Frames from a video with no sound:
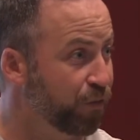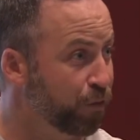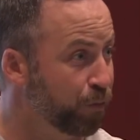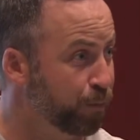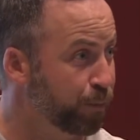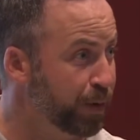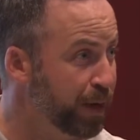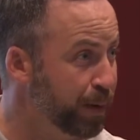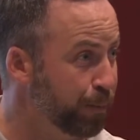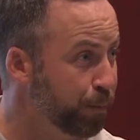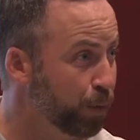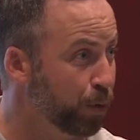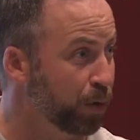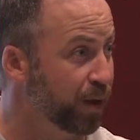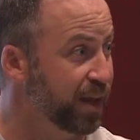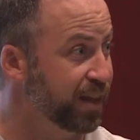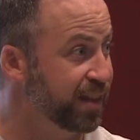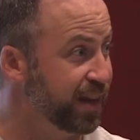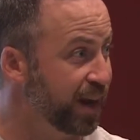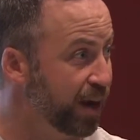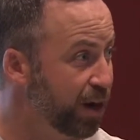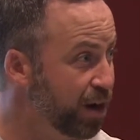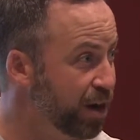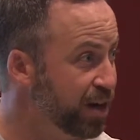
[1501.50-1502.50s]
of
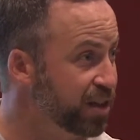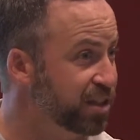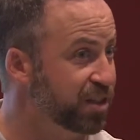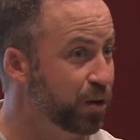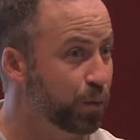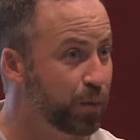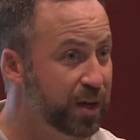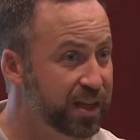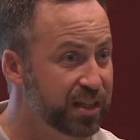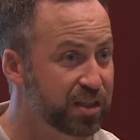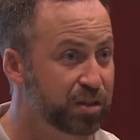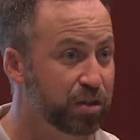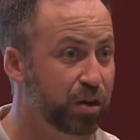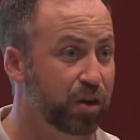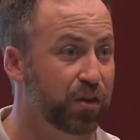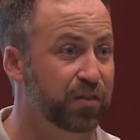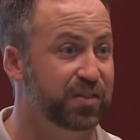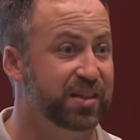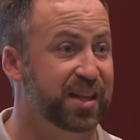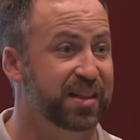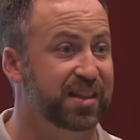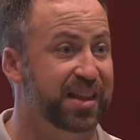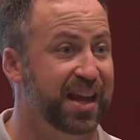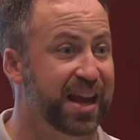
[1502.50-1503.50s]
people in the areas that we
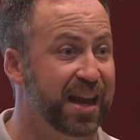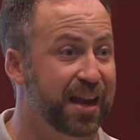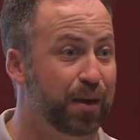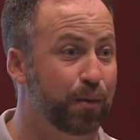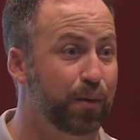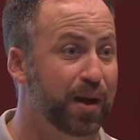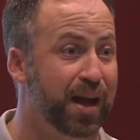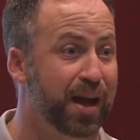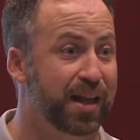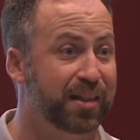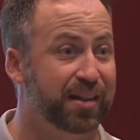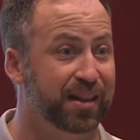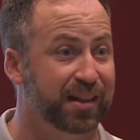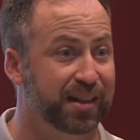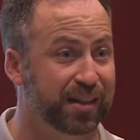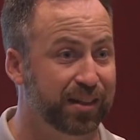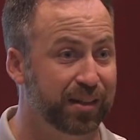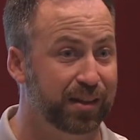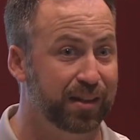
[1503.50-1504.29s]
serve said they read